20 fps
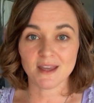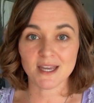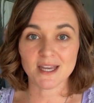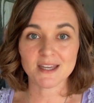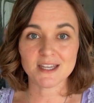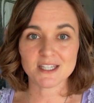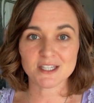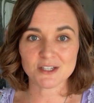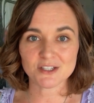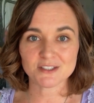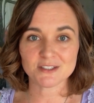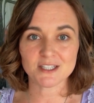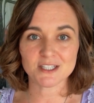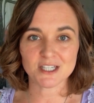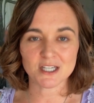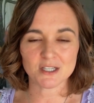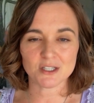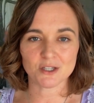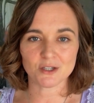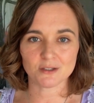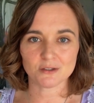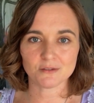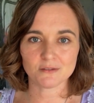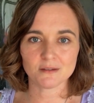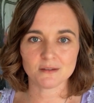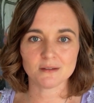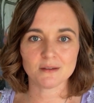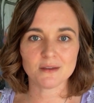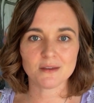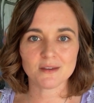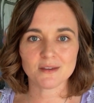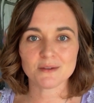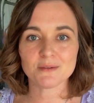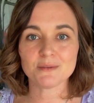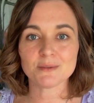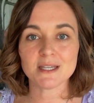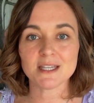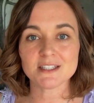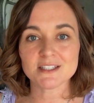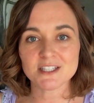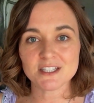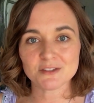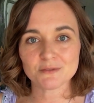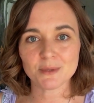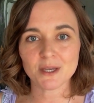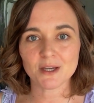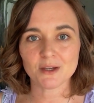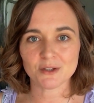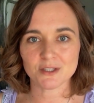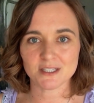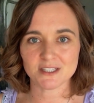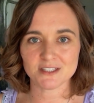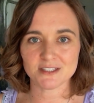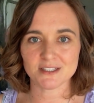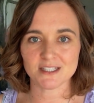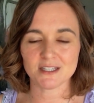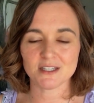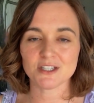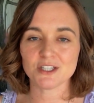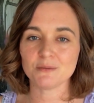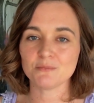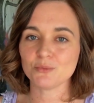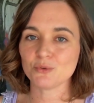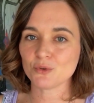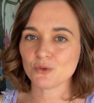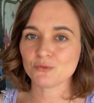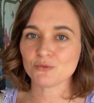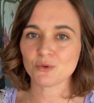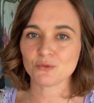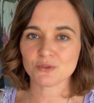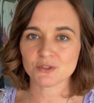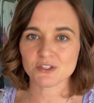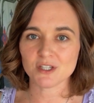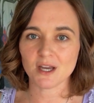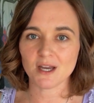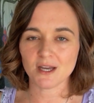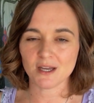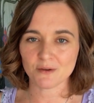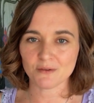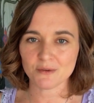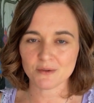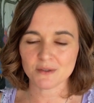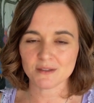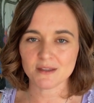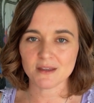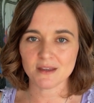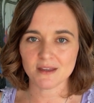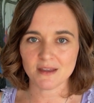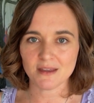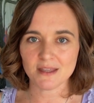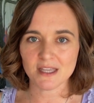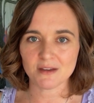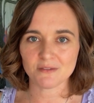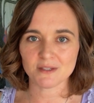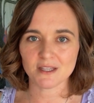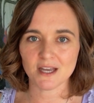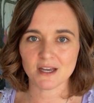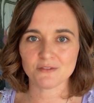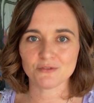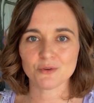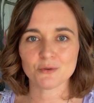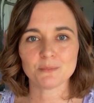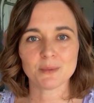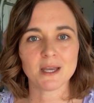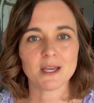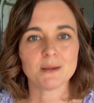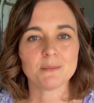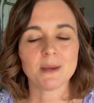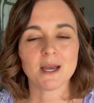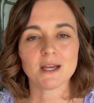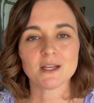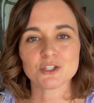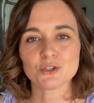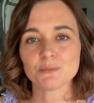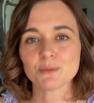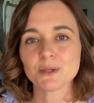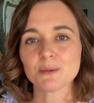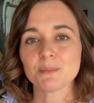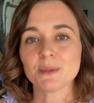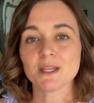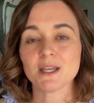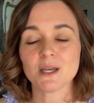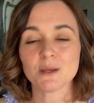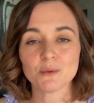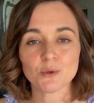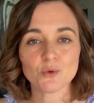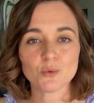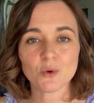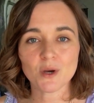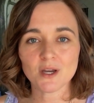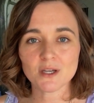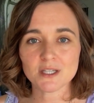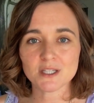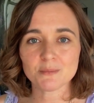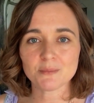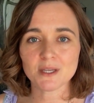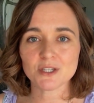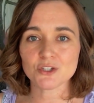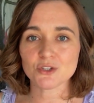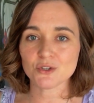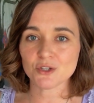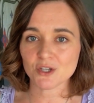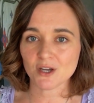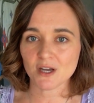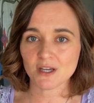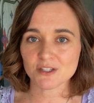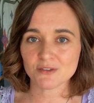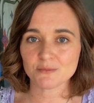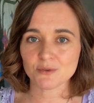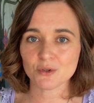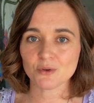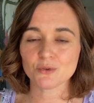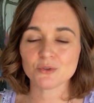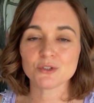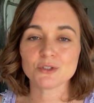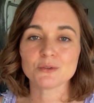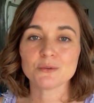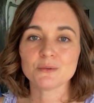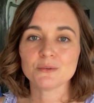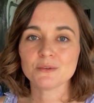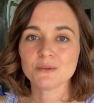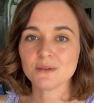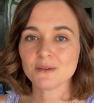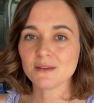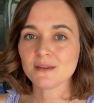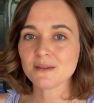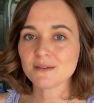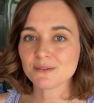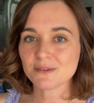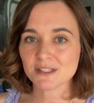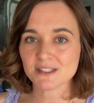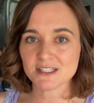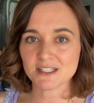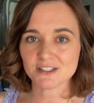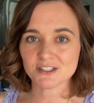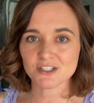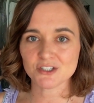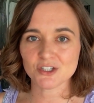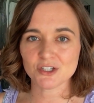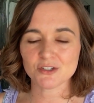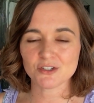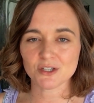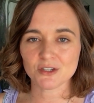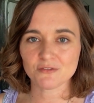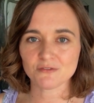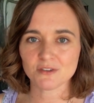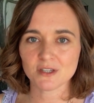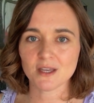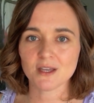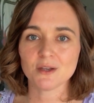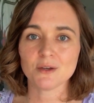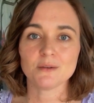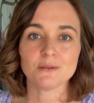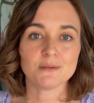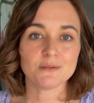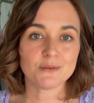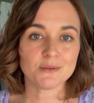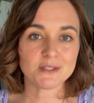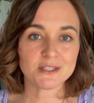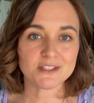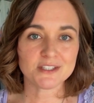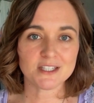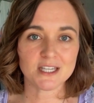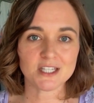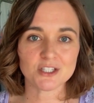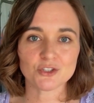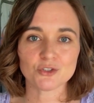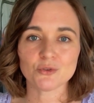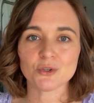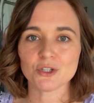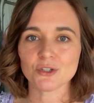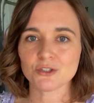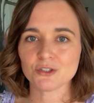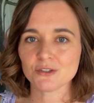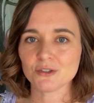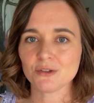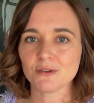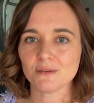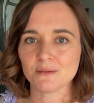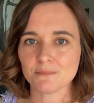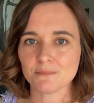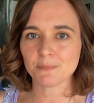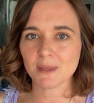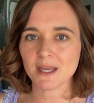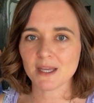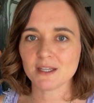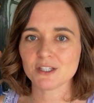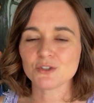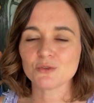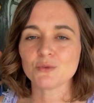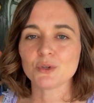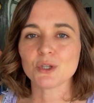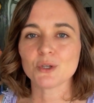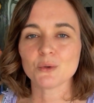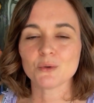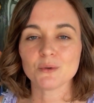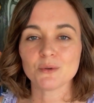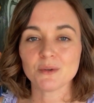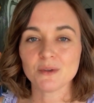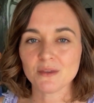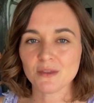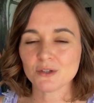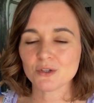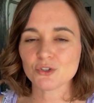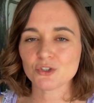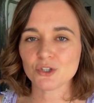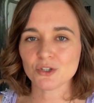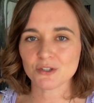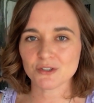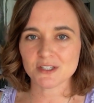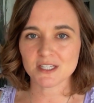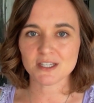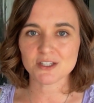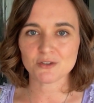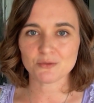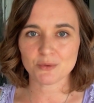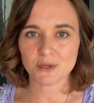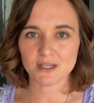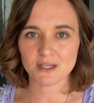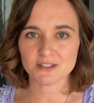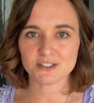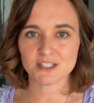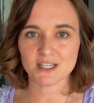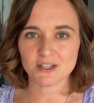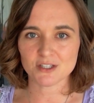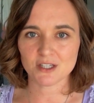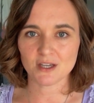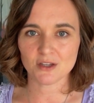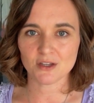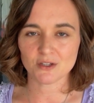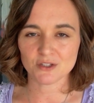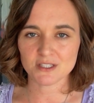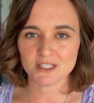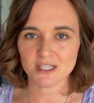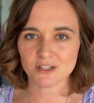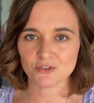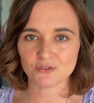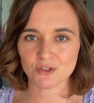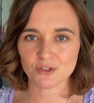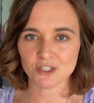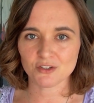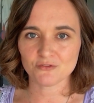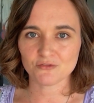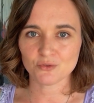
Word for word: And here's the kicker. These disparities didn't improve over time, even after pain management became a quality measure in hospitals. This isn't just unfair, it's dangerous. Pain is real. It shouldn't take the right skin color to get treated